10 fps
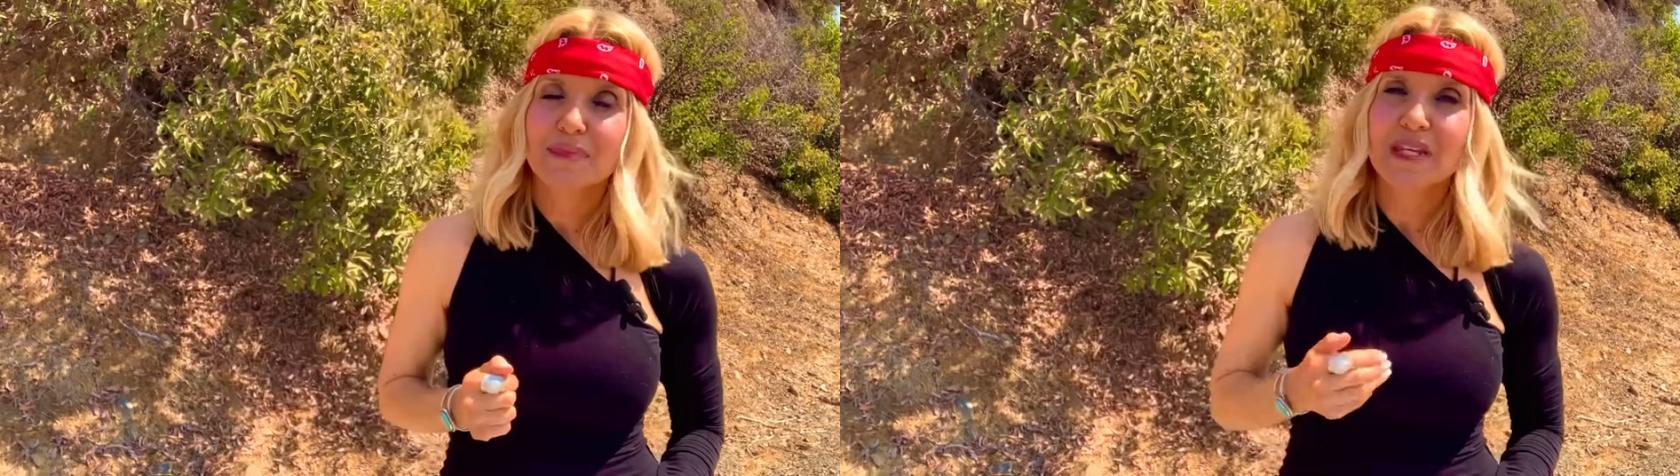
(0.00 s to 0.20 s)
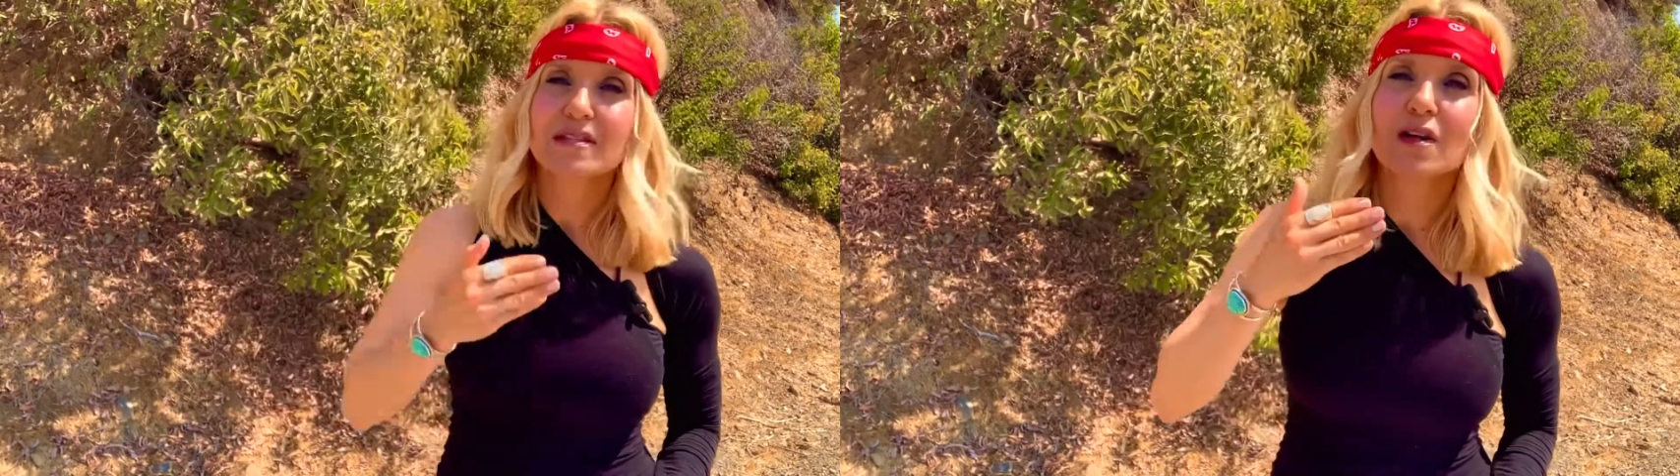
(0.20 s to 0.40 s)

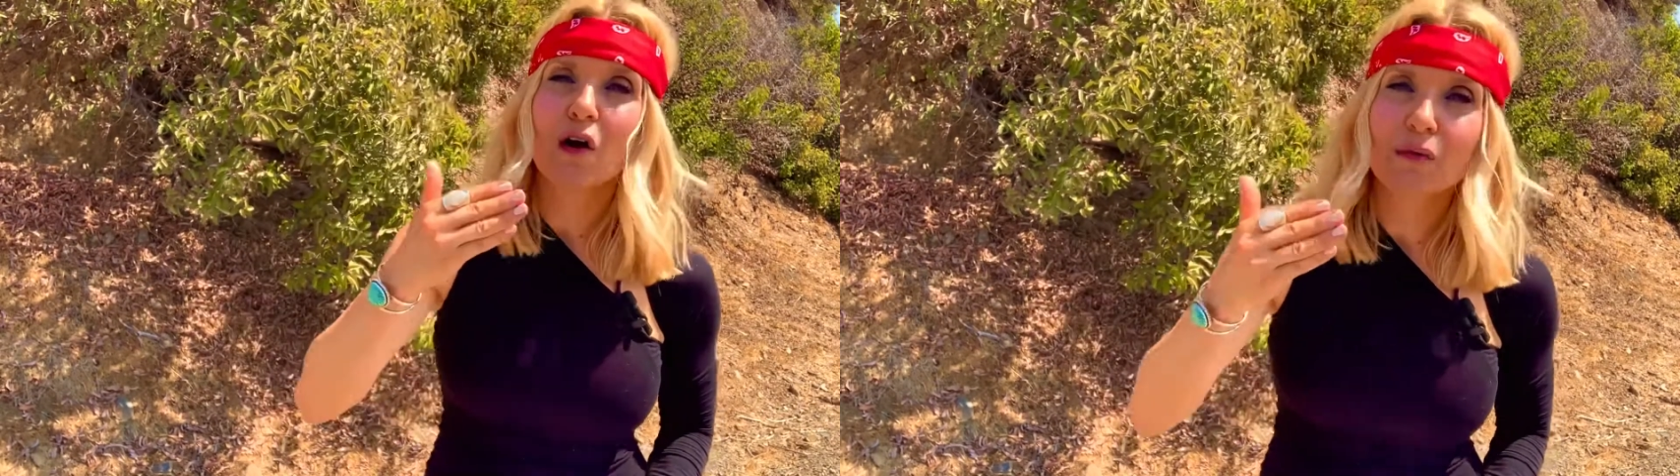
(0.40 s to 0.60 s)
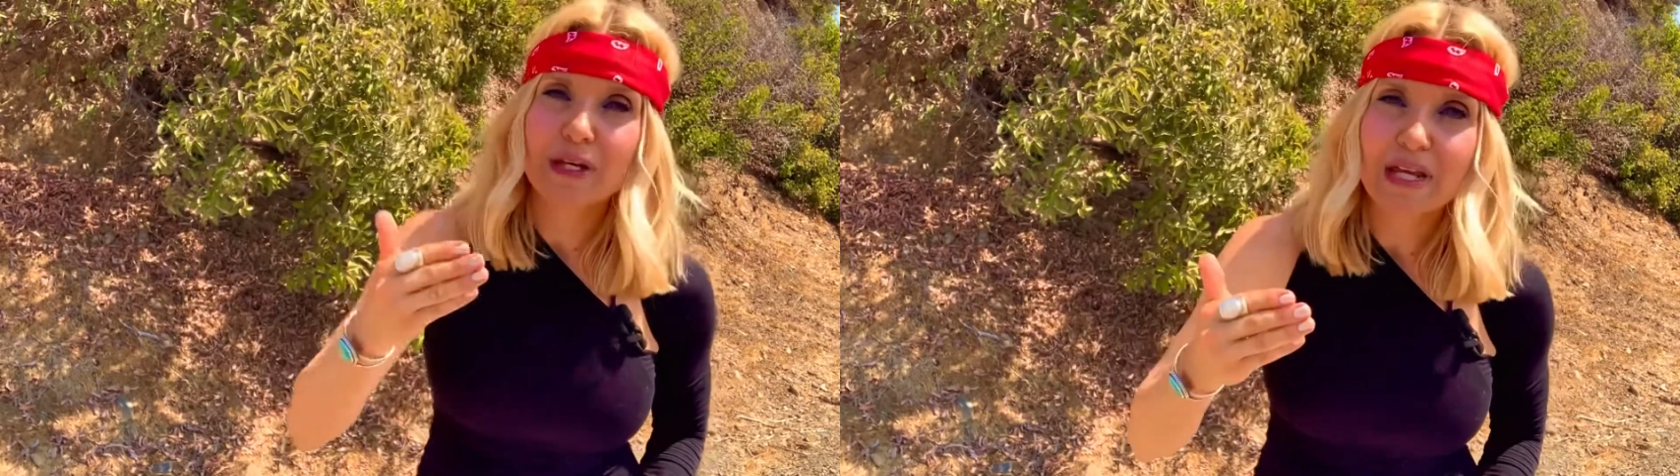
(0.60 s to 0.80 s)
It's
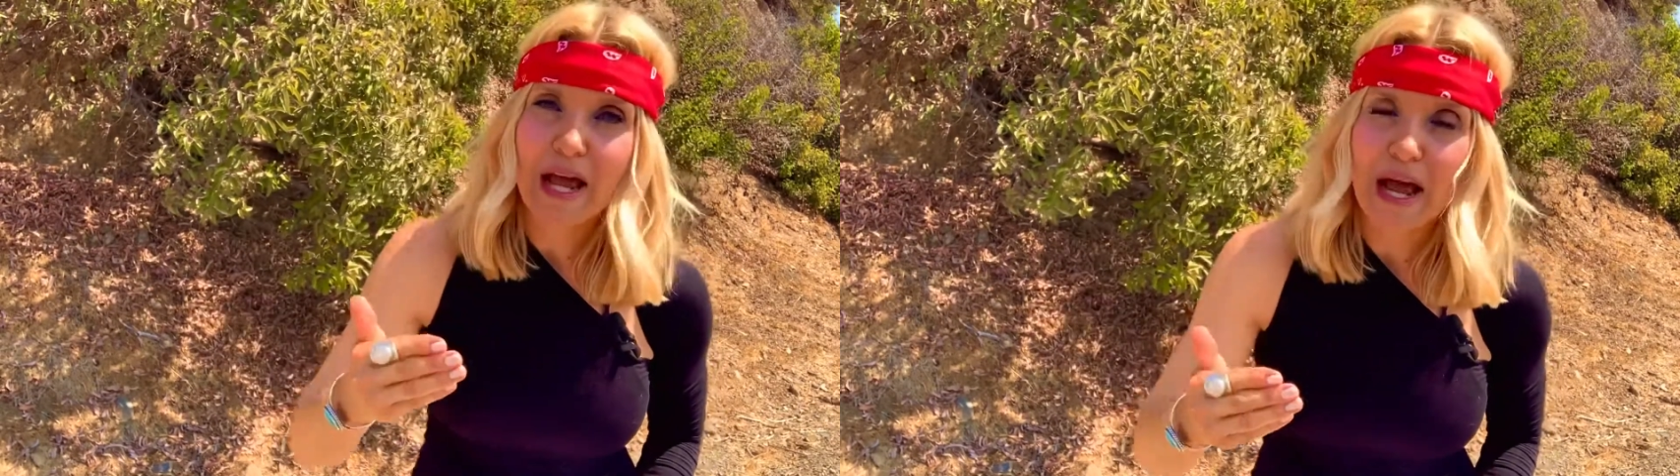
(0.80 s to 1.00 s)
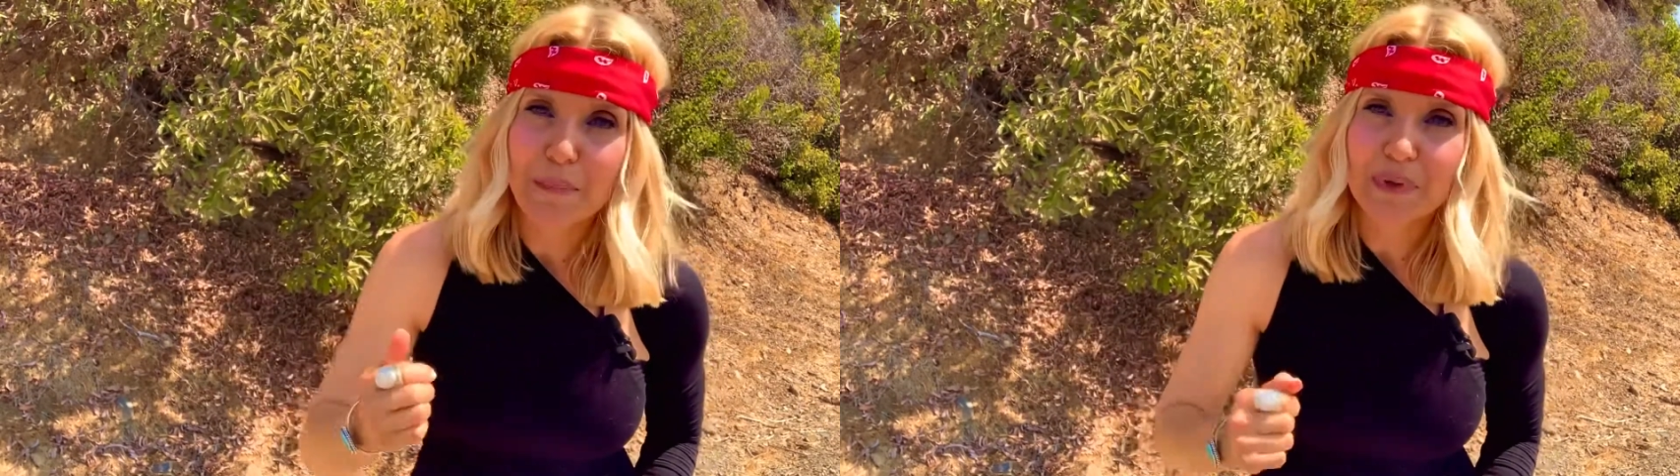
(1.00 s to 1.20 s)
already
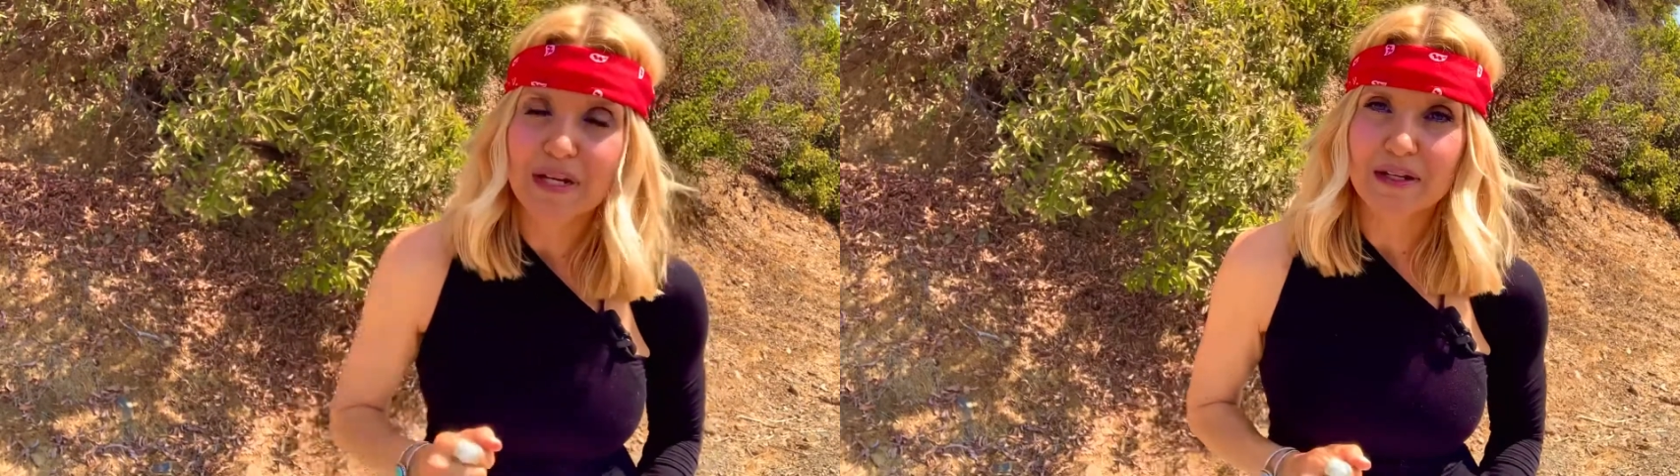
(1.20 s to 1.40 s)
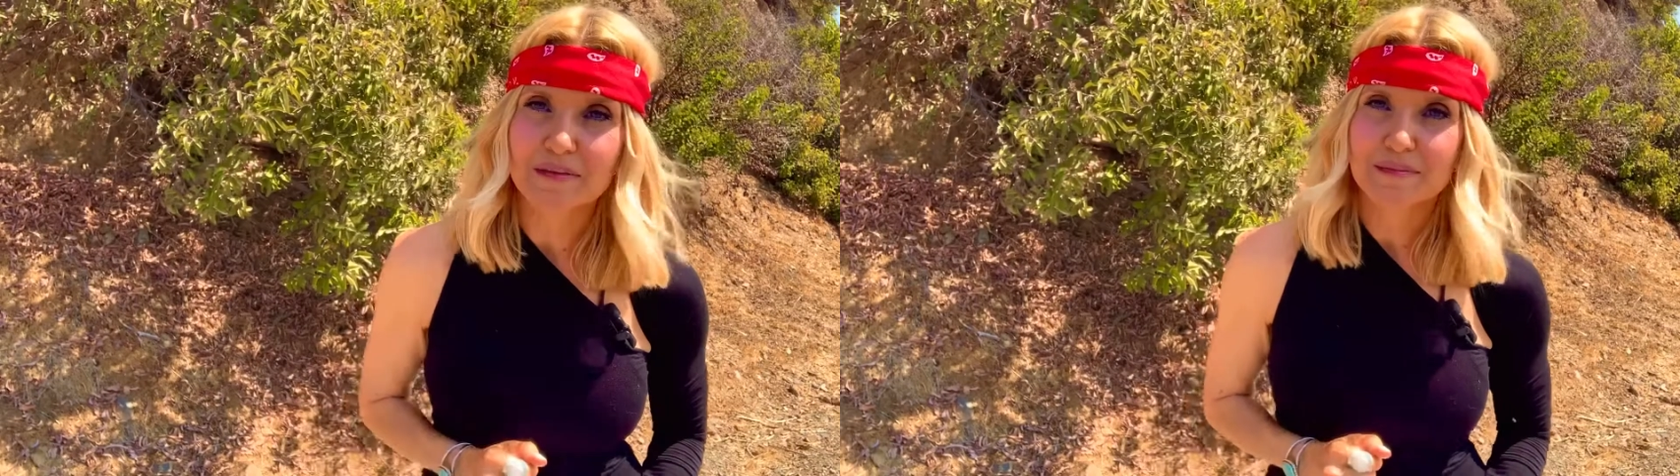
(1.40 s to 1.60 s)

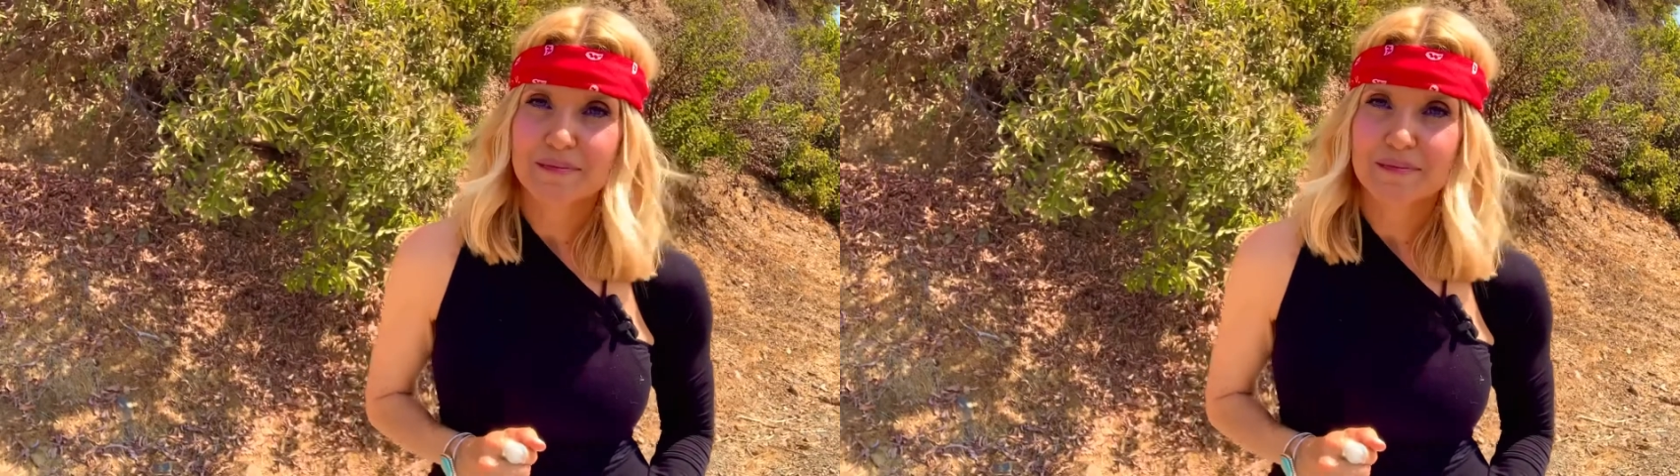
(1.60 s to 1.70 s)
happening.